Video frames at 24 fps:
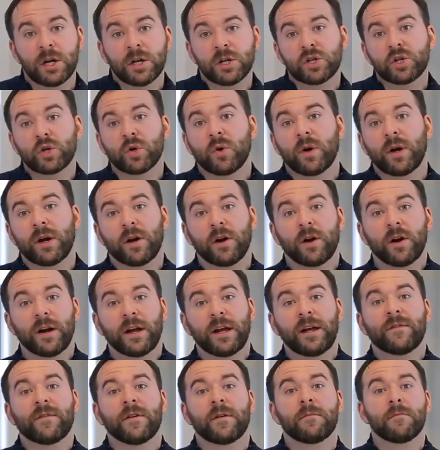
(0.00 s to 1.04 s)
trigger
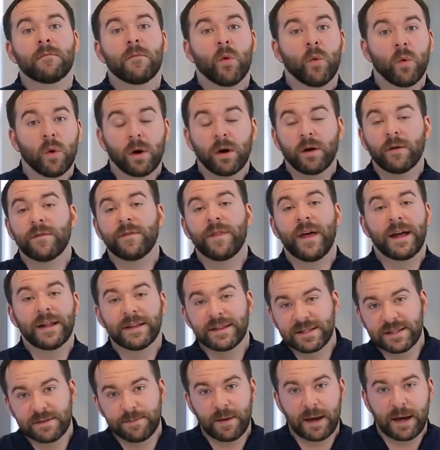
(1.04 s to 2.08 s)
even more of
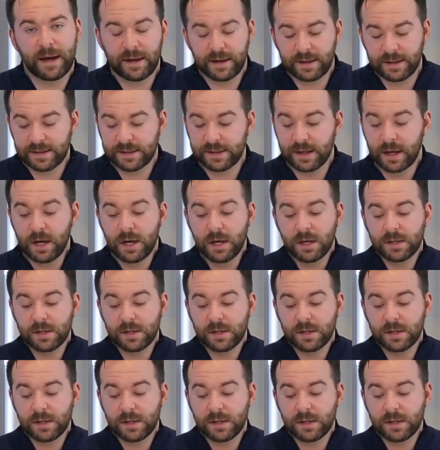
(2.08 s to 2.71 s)
that spice.